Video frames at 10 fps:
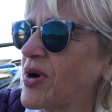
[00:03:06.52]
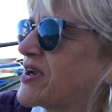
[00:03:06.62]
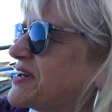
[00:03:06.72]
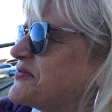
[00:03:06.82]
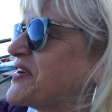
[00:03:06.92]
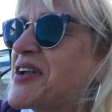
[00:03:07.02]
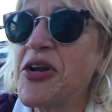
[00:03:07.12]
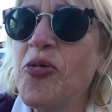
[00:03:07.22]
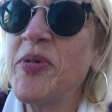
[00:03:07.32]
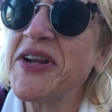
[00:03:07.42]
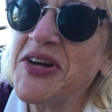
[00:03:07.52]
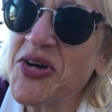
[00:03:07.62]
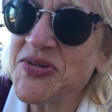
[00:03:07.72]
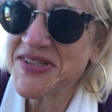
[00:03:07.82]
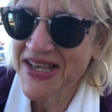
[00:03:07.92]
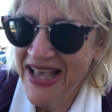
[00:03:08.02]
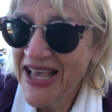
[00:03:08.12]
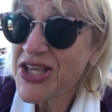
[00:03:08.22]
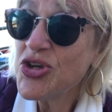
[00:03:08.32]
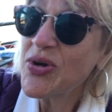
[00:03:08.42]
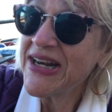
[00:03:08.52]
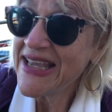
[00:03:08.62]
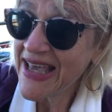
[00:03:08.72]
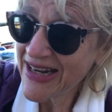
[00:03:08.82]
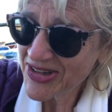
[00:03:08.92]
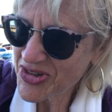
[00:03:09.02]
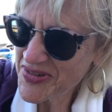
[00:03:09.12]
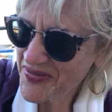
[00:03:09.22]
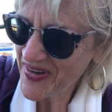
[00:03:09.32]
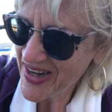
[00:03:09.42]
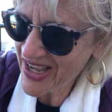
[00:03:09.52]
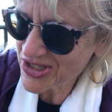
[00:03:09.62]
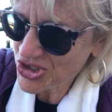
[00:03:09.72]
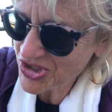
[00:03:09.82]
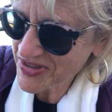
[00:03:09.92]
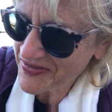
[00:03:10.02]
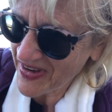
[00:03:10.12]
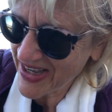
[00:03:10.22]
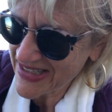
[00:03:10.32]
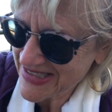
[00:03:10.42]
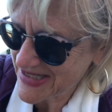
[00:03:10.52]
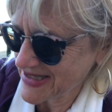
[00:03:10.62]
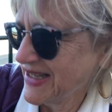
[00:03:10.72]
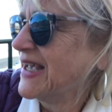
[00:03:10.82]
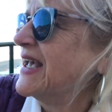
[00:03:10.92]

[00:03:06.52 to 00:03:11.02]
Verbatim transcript: market. In fact, nobody knows. You can get good financial advice,